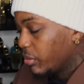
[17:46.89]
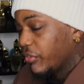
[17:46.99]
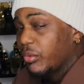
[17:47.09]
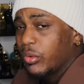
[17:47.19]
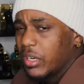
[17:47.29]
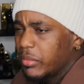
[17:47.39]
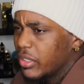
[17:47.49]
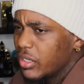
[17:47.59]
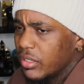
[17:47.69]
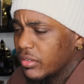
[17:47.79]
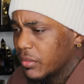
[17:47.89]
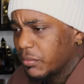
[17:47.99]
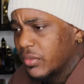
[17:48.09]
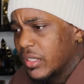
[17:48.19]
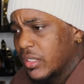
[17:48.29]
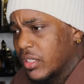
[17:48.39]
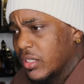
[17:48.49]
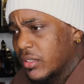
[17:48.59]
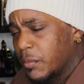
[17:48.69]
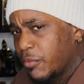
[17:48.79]
But from what I'm hearing,
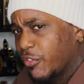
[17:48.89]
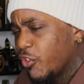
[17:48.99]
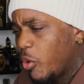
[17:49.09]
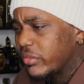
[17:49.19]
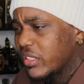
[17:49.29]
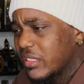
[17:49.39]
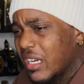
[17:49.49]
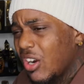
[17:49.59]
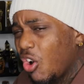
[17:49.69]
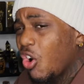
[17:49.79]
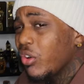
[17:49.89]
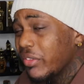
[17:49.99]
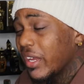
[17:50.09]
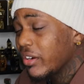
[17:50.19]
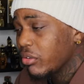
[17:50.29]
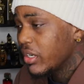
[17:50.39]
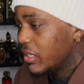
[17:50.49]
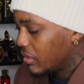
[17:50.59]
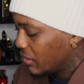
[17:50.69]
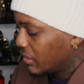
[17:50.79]
the performance is not all that
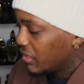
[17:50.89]
great.